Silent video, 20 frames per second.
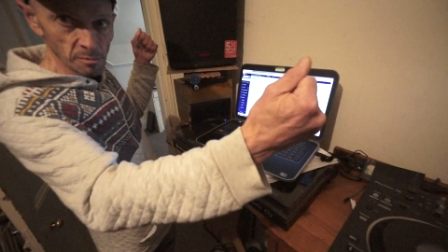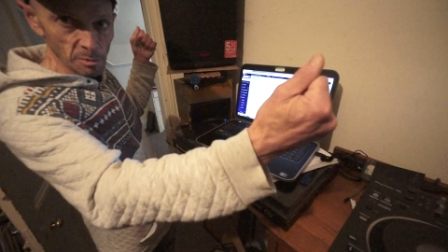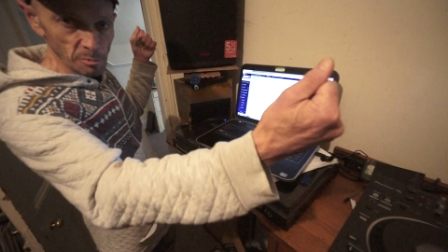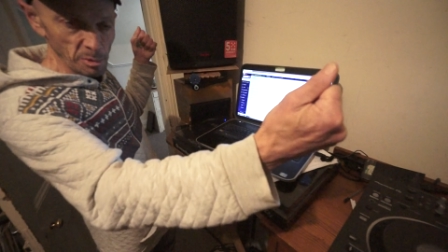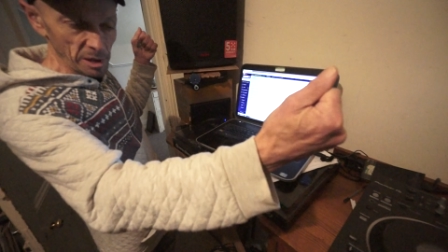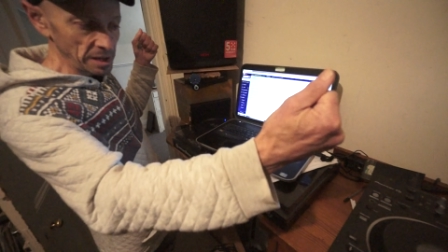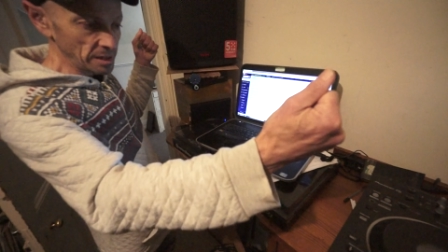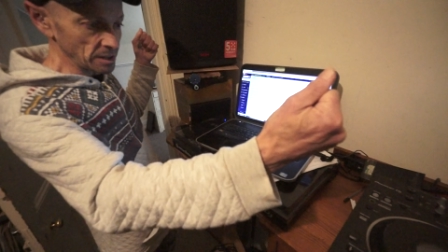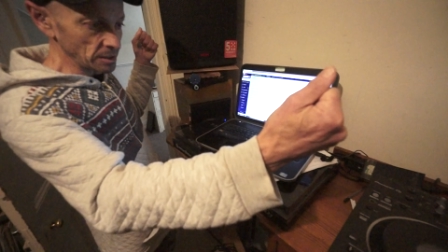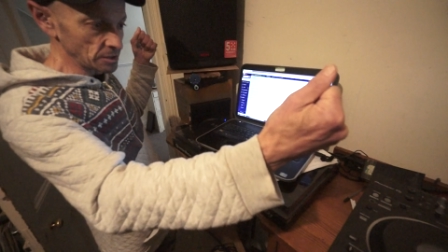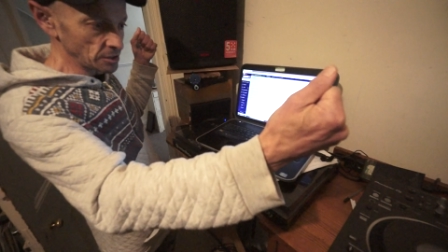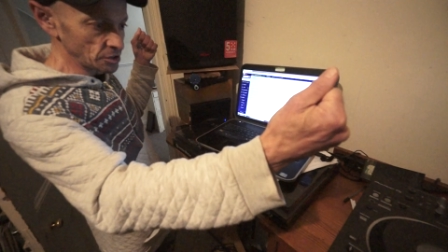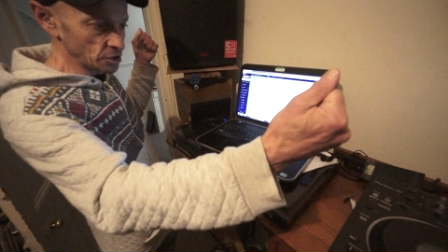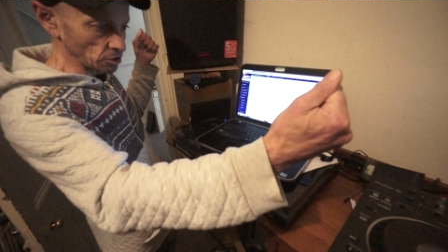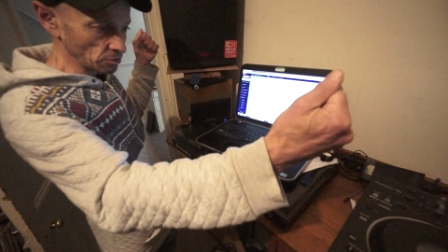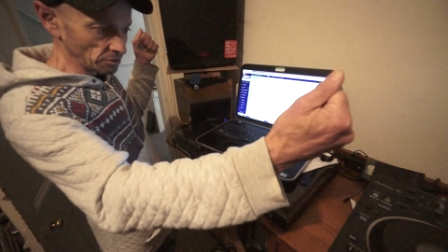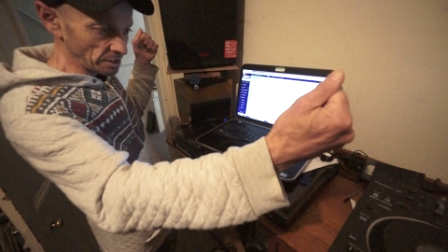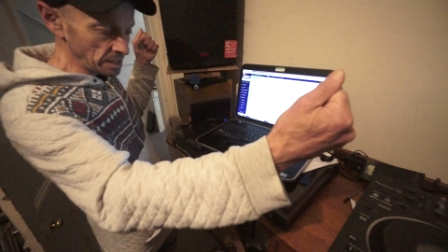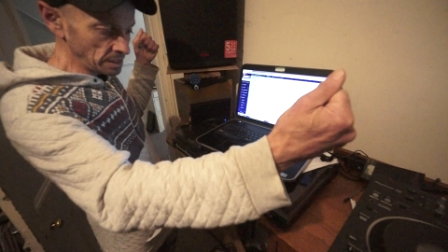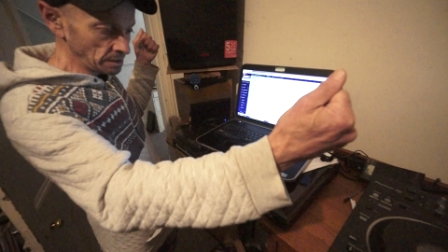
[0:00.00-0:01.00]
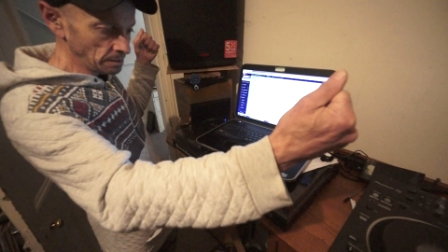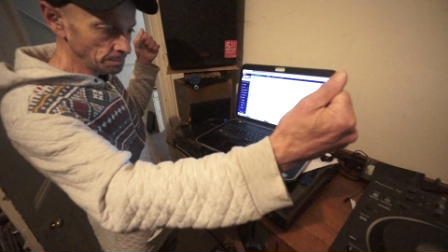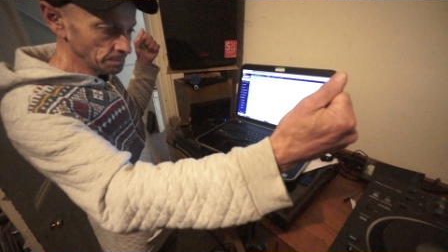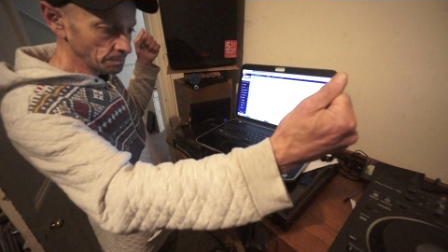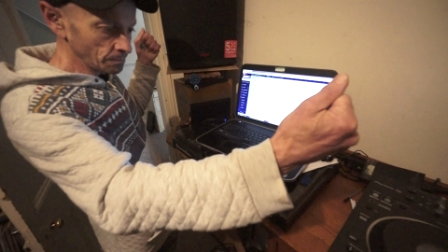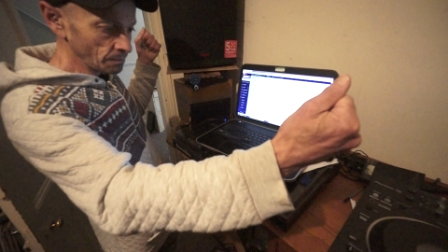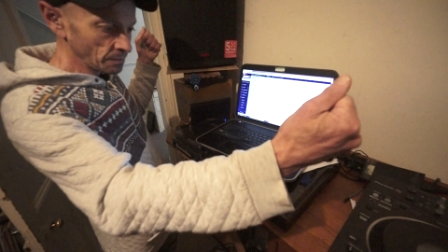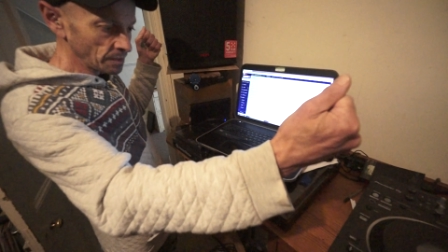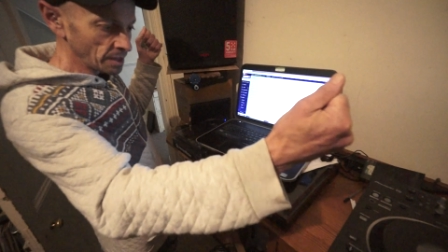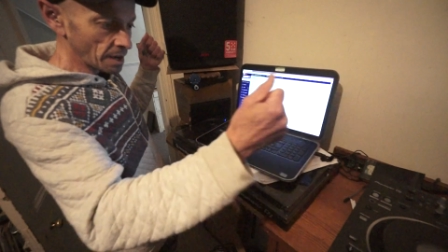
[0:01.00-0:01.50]
a big screen,
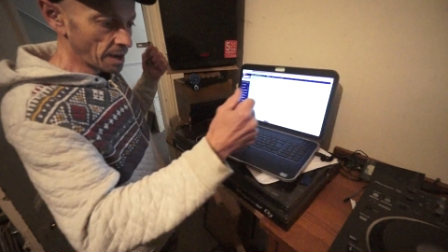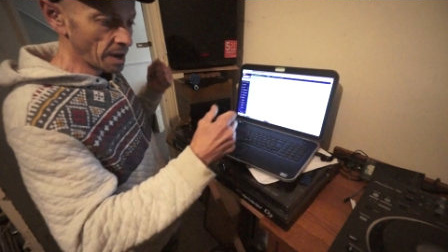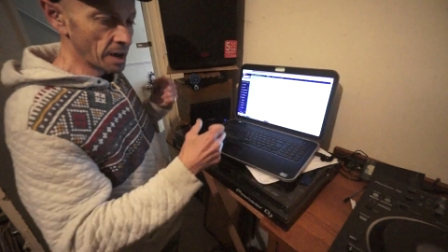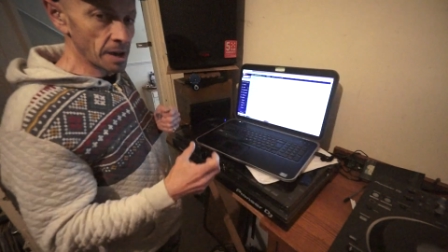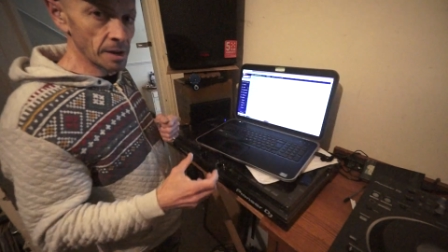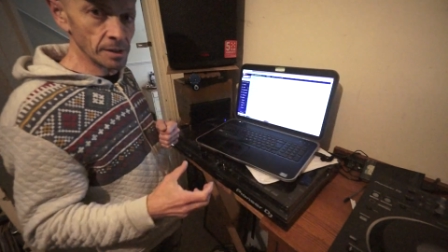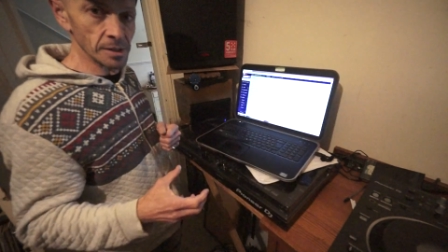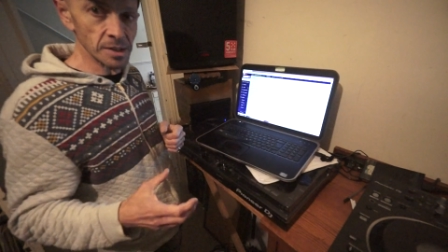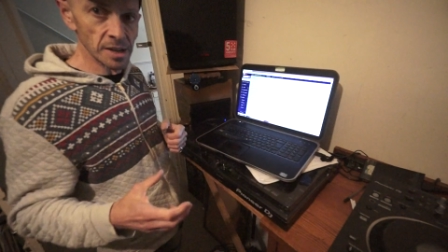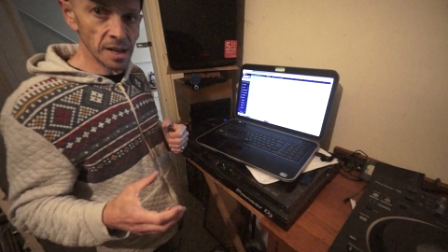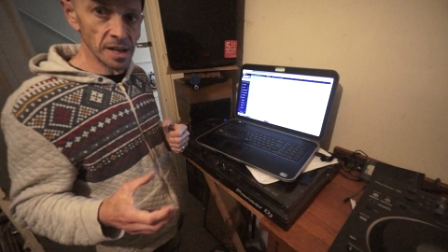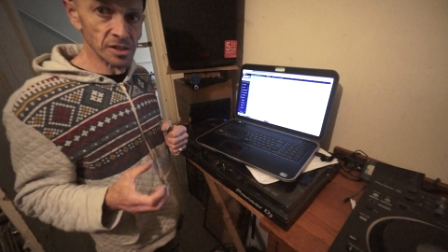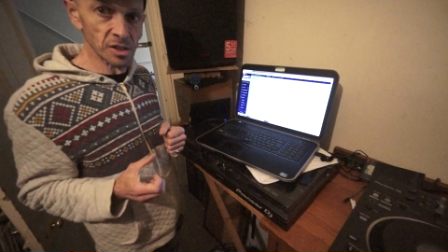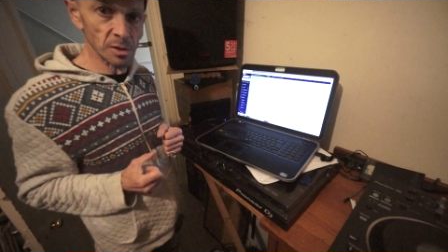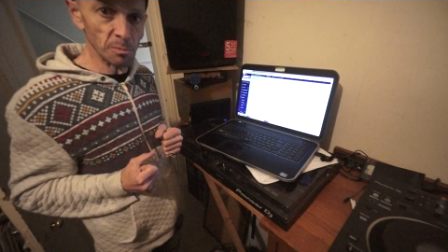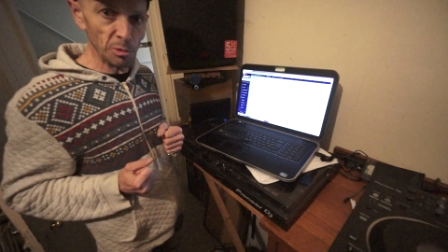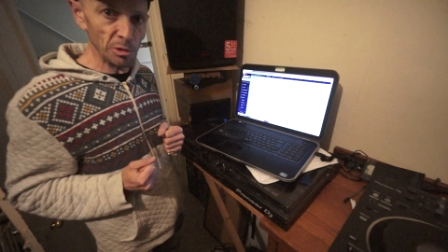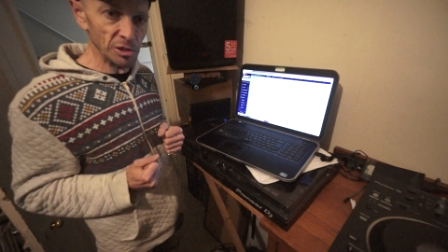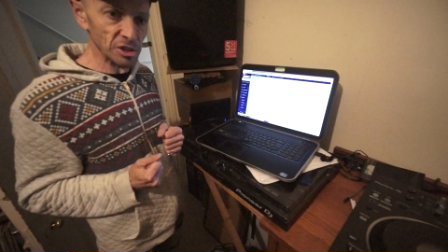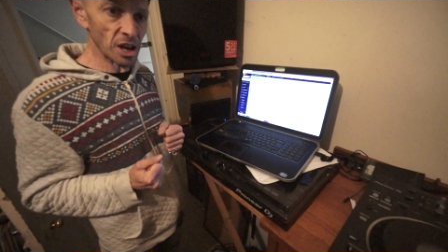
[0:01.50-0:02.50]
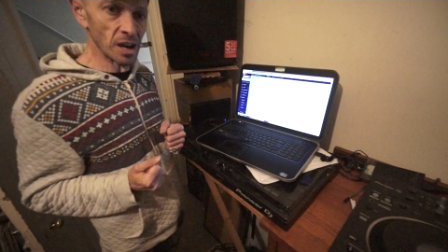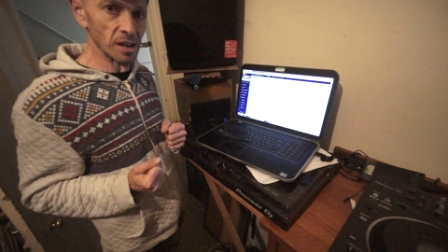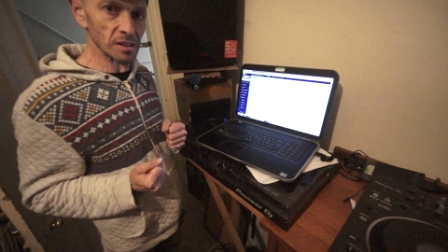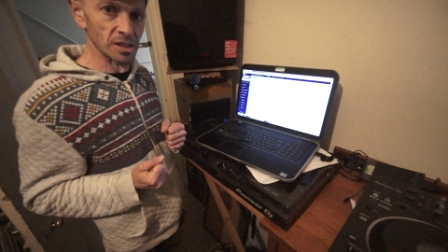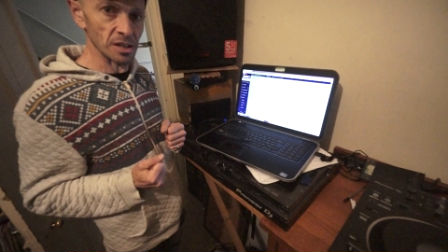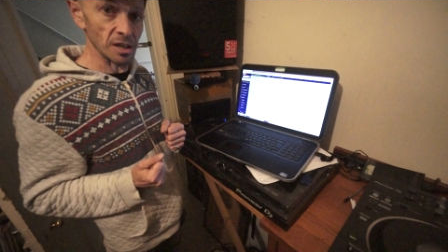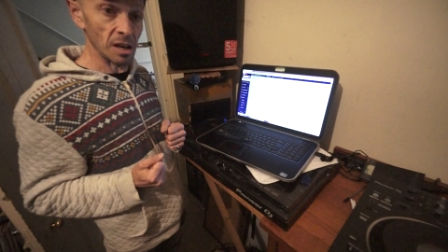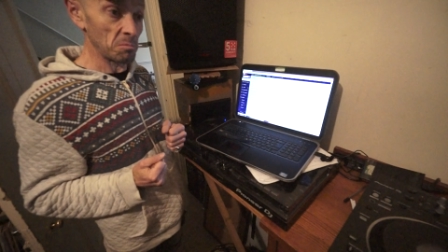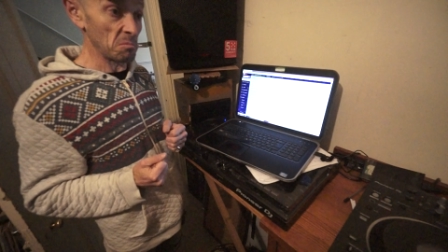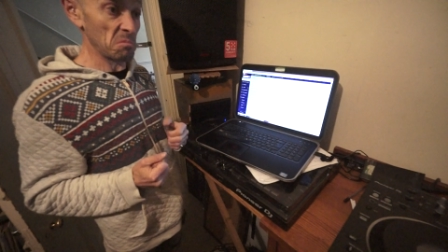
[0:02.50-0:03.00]
and it's a
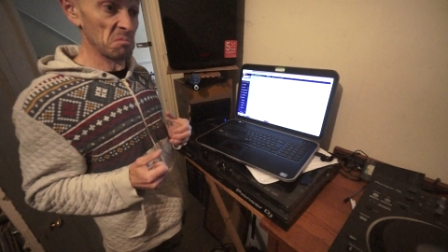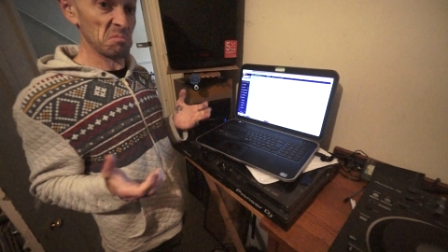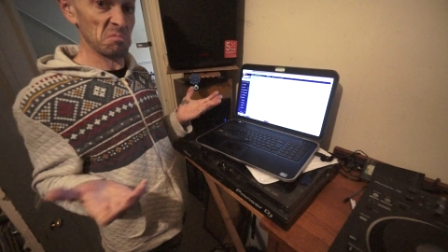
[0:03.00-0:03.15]
projector.